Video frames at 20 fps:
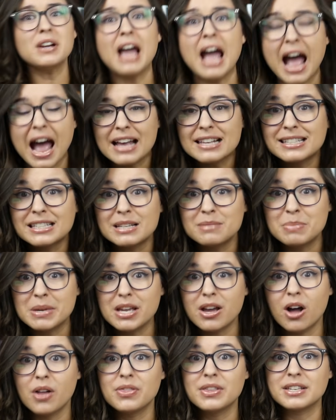has to
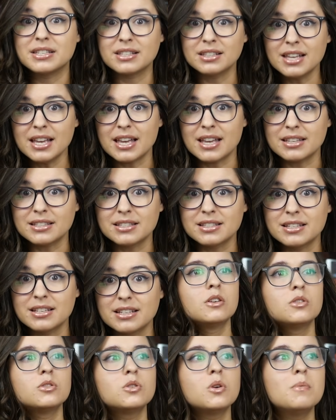be on this list.
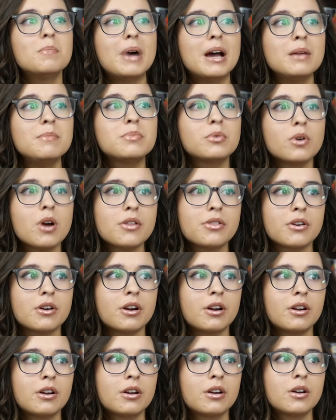So my
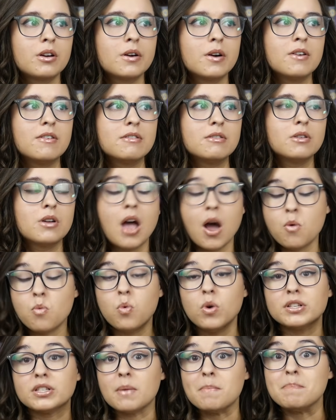brother
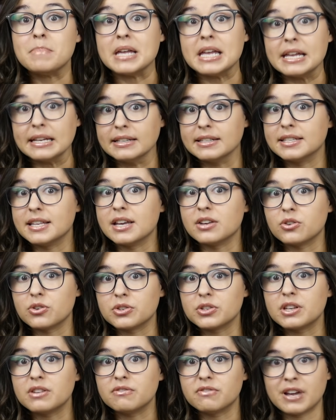was a big
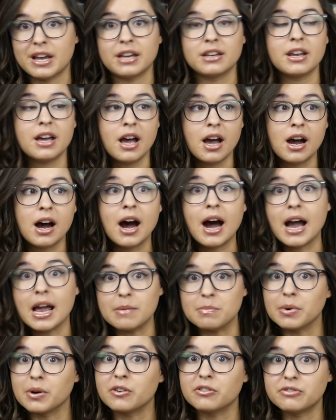Sanderson fan, a
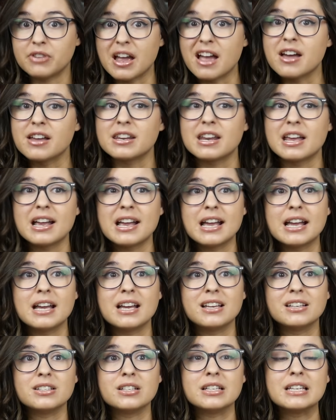hyper fan,
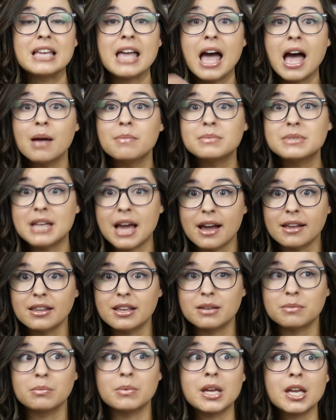and kept
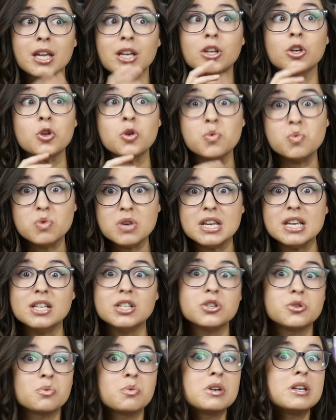telling me, you need
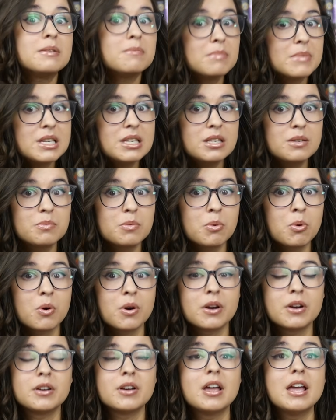to read
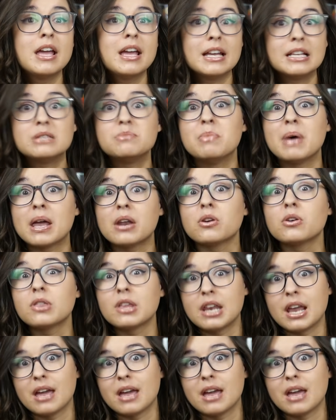Mistborn. It's better than